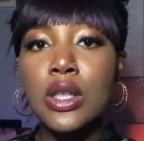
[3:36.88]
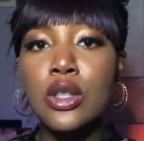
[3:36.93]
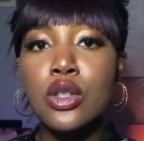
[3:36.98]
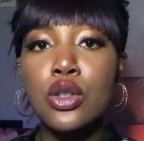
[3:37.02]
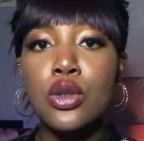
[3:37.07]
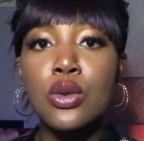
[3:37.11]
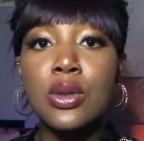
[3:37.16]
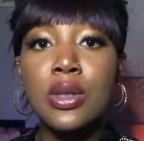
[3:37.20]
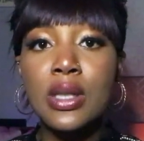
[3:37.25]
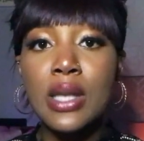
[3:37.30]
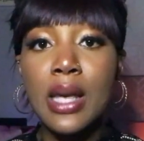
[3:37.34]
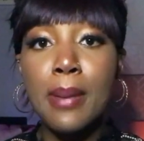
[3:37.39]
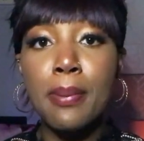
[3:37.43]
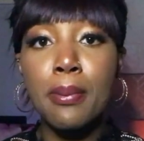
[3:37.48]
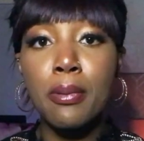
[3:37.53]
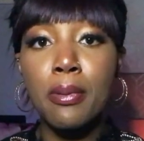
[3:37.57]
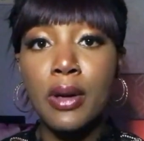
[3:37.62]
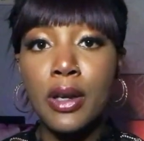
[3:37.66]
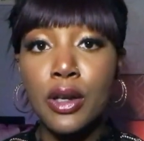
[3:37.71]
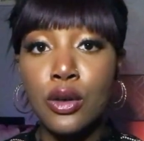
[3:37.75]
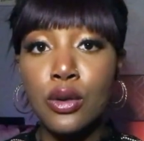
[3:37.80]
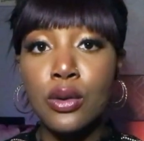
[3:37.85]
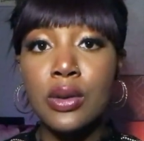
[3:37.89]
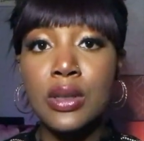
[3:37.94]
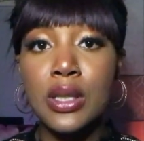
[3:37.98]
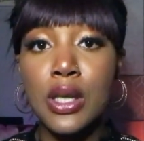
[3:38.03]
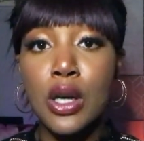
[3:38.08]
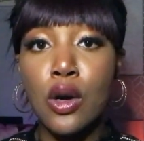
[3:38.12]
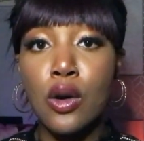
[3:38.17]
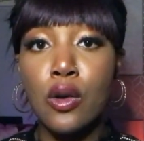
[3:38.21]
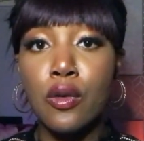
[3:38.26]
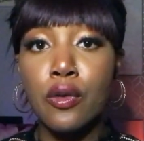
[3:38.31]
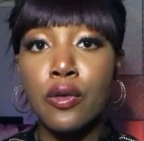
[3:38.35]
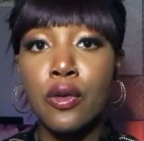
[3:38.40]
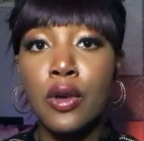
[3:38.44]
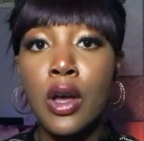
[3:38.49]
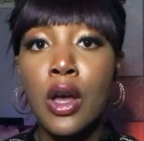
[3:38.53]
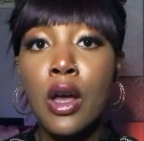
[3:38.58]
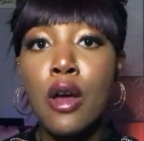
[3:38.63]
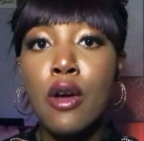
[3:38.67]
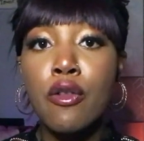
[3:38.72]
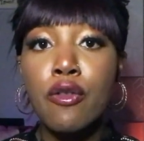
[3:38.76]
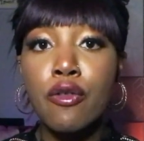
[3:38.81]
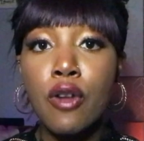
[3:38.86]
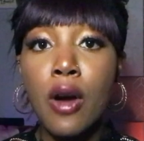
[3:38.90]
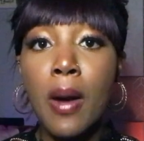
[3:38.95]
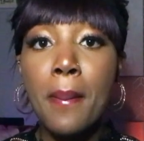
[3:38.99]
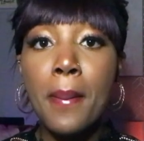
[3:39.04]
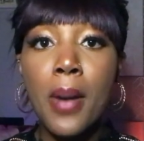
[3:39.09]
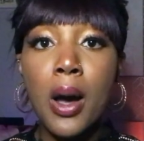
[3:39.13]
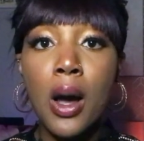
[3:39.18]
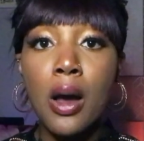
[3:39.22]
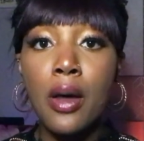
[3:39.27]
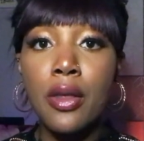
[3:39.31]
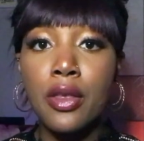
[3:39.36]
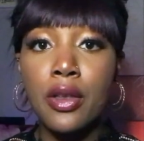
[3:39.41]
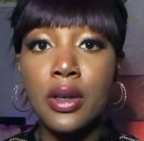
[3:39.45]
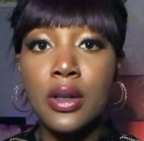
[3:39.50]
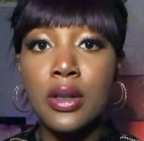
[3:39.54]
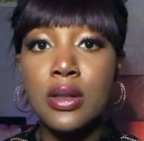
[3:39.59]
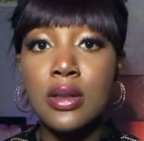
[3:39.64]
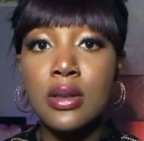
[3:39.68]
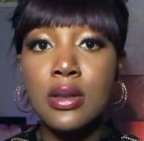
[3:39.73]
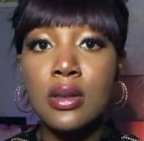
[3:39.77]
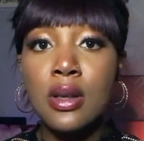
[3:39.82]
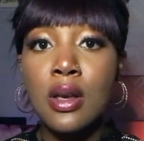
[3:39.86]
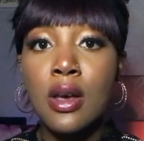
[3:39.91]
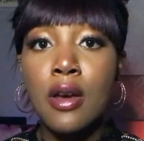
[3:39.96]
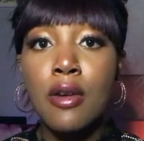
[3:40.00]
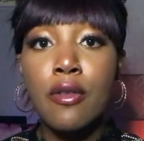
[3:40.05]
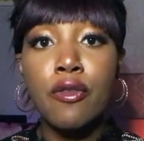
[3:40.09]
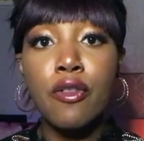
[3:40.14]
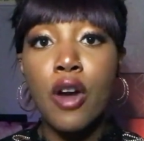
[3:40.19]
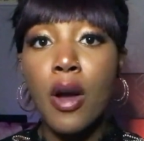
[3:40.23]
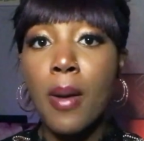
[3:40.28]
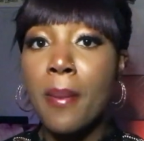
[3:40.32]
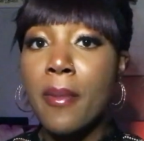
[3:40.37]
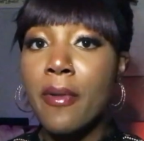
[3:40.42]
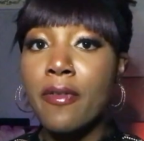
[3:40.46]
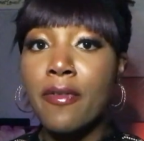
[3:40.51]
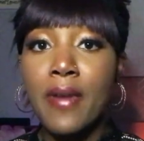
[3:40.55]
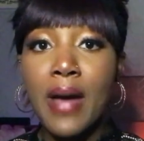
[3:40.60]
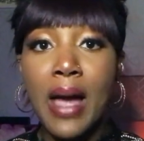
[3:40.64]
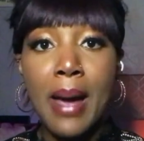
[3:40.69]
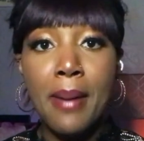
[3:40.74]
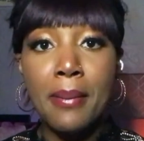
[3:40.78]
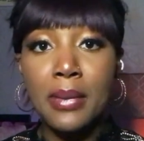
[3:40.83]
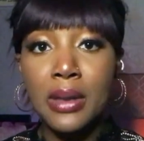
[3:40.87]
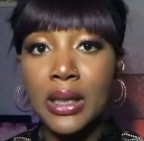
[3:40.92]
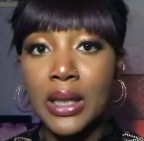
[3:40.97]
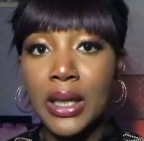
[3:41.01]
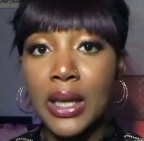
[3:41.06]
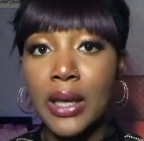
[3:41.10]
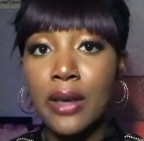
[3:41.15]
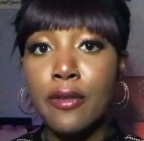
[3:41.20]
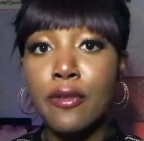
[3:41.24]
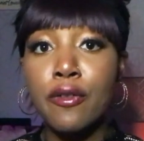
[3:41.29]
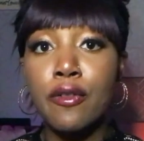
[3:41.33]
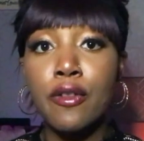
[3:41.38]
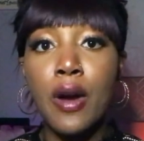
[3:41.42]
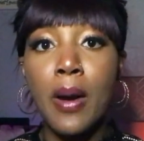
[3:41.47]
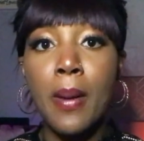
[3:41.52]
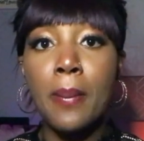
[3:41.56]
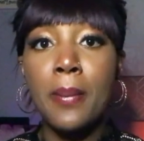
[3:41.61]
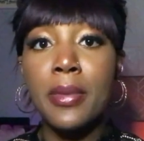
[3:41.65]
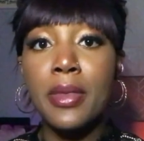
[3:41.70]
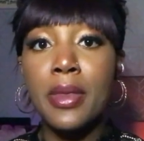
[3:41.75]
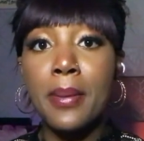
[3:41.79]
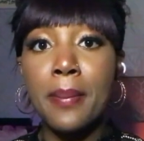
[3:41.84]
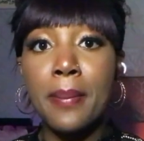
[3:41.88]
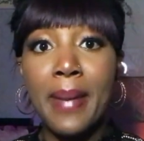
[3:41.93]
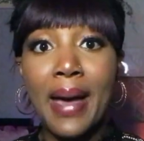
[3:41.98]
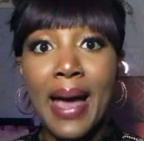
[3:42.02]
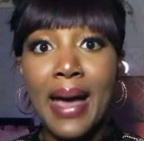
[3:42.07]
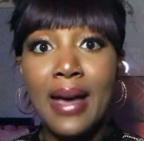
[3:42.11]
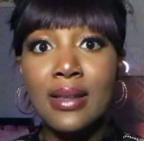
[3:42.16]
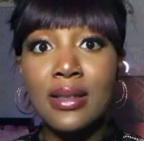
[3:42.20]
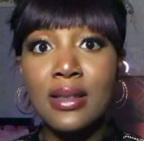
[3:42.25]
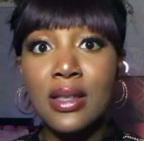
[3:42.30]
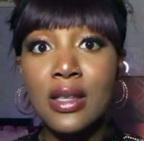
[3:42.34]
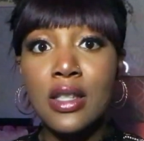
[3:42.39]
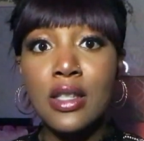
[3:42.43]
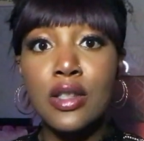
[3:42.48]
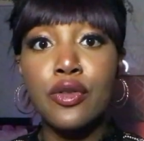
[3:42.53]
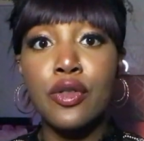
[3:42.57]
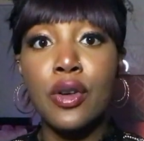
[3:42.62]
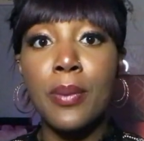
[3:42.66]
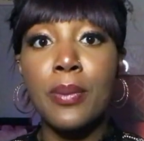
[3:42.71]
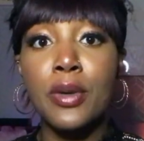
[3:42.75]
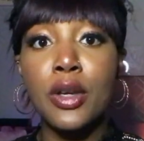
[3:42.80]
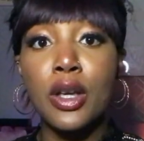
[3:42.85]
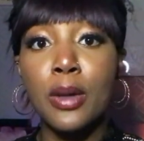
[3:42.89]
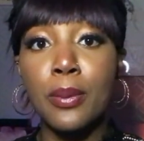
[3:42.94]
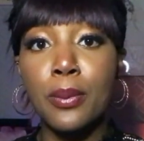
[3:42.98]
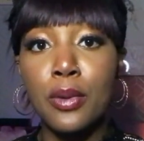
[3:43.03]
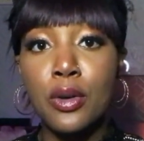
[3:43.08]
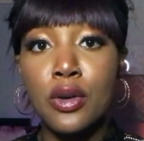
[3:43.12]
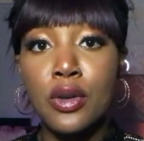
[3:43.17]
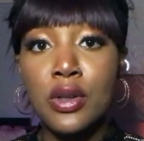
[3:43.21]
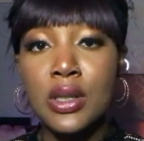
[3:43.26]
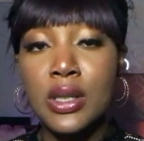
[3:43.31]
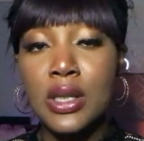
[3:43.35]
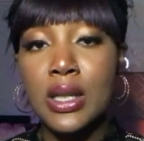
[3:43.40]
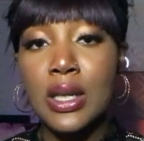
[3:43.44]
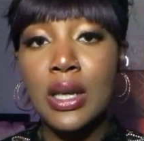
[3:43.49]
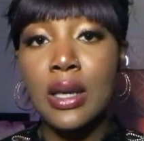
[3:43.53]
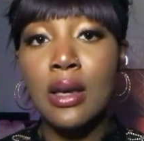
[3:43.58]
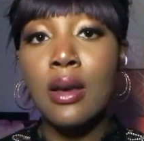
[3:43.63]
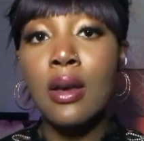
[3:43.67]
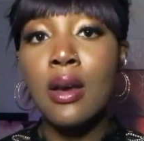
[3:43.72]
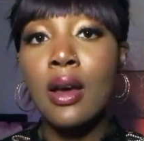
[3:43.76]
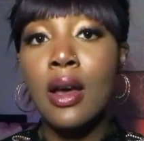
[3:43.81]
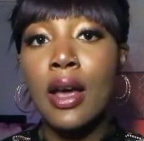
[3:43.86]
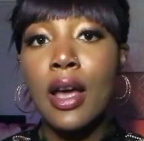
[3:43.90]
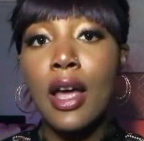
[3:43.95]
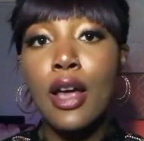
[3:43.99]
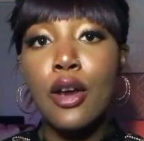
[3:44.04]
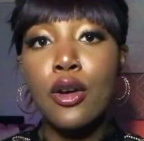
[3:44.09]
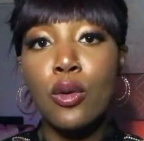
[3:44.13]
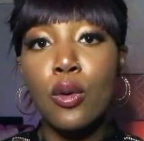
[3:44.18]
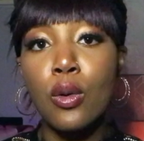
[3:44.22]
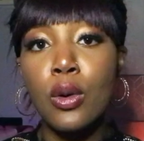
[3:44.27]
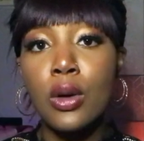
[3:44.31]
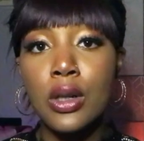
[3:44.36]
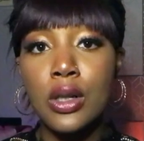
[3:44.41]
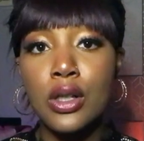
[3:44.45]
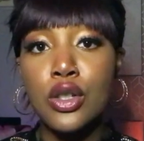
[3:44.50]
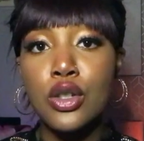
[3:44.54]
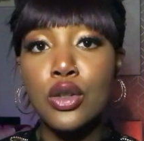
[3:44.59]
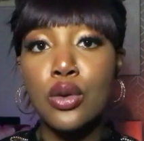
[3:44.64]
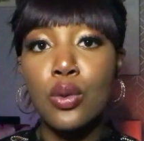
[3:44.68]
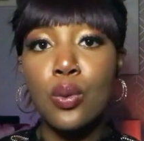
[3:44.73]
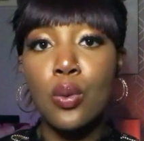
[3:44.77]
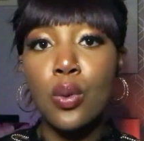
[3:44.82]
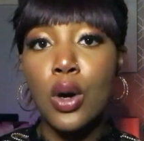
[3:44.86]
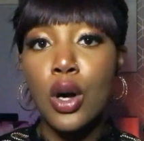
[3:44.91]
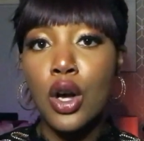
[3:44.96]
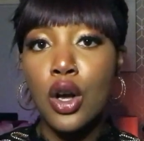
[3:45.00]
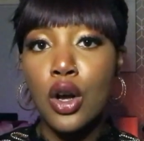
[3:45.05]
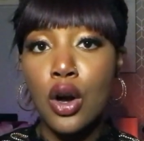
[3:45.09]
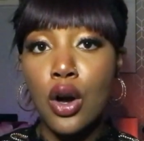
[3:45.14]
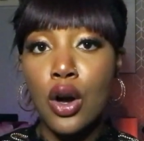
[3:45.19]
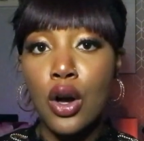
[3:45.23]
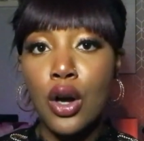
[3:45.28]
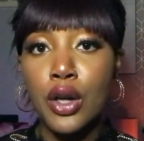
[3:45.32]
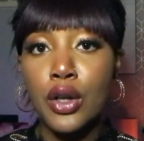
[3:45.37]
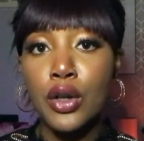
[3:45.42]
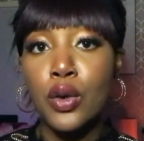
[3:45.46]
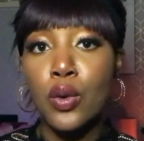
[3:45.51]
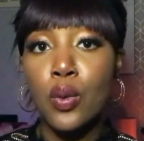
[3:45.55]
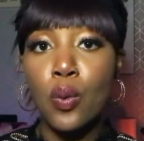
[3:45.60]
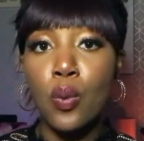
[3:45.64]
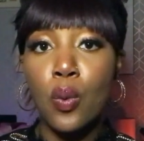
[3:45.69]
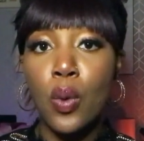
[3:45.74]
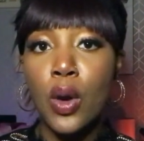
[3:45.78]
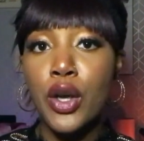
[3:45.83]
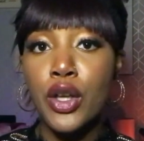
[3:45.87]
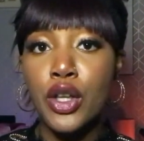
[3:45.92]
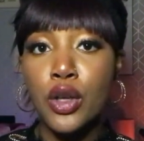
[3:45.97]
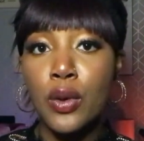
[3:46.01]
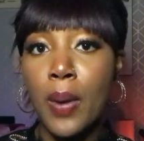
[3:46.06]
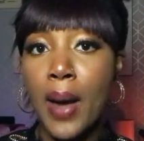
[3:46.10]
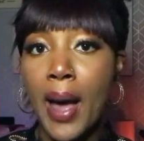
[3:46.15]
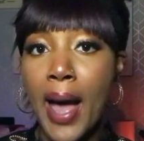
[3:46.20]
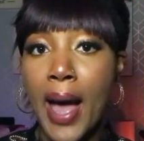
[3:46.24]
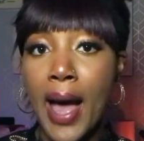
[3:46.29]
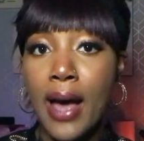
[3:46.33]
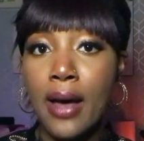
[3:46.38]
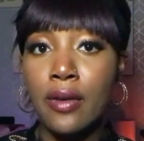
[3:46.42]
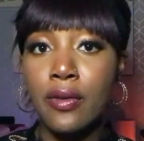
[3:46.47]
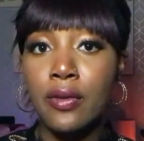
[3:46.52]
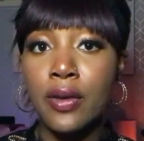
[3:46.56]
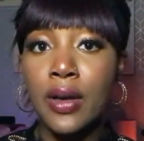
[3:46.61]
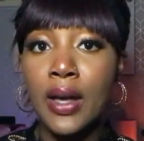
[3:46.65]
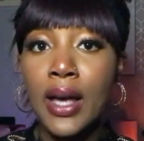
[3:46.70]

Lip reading: to separate yourself from others, from family, from the masses, from the community, in order to work on what you have.